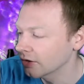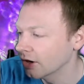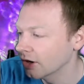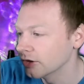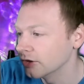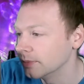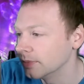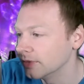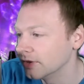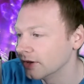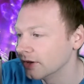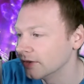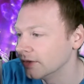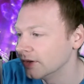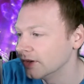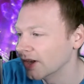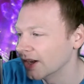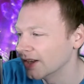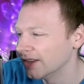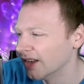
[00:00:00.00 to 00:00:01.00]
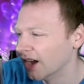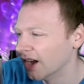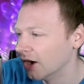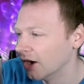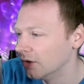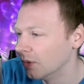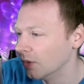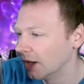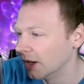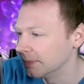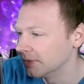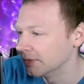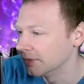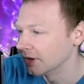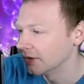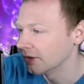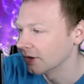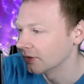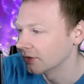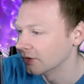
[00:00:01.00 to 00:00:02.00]
92% of you say no,
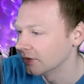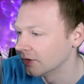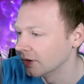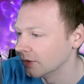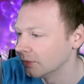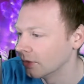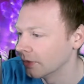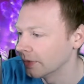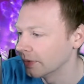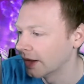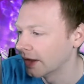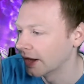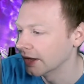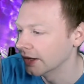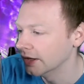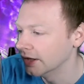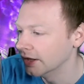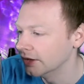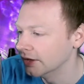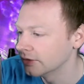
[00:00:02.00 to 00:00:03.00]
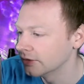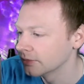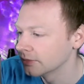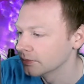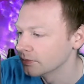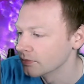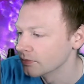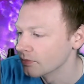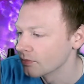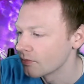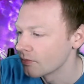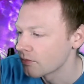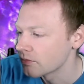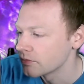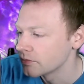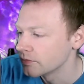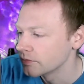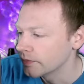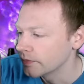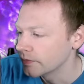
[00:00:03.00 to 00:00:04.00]
8% doesn't know what that is.
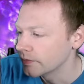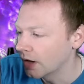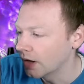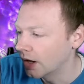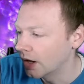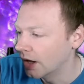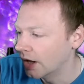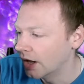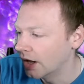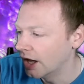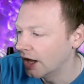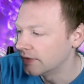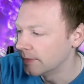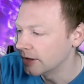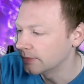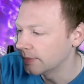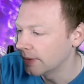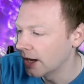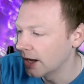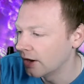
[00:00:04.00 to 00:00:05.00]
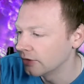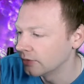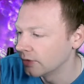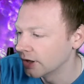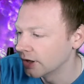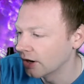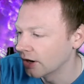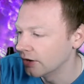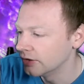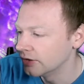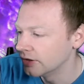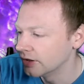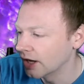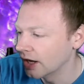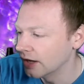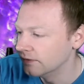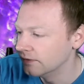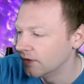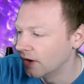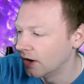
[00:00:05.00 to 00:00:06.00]
If the major powers were going to
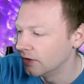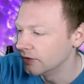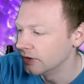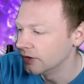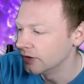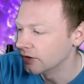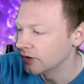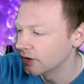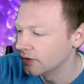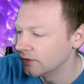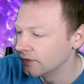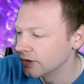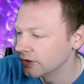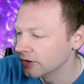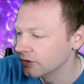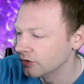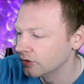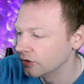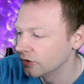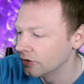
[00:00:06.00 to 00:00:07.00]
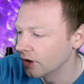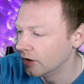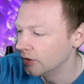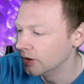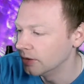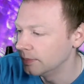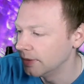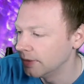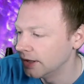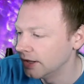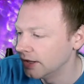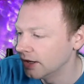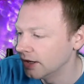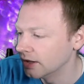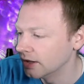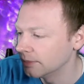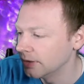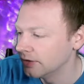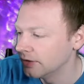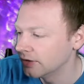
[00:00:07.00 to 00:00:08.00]
get involved in these conflicts, it should only be
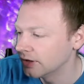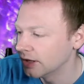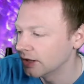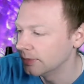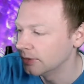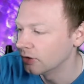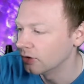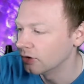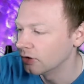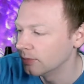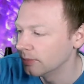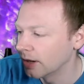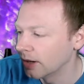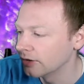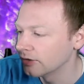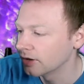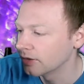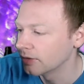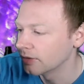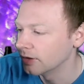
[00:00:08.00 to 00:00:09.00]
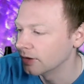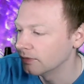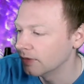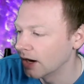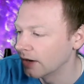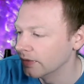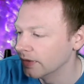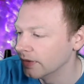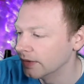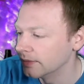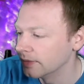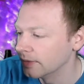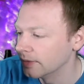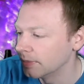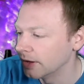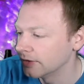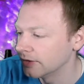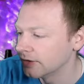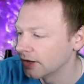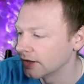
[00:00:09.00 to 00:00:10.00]
in a peacekeeping or humanitarian route, never
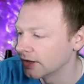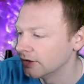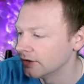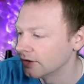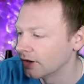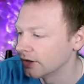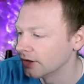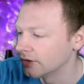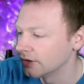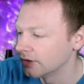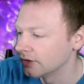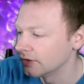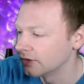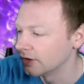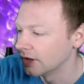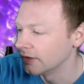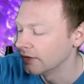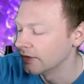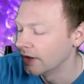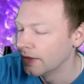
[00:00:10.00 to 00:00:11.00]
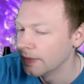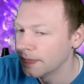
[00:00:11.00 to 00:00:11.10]
by taking sides, says Steve.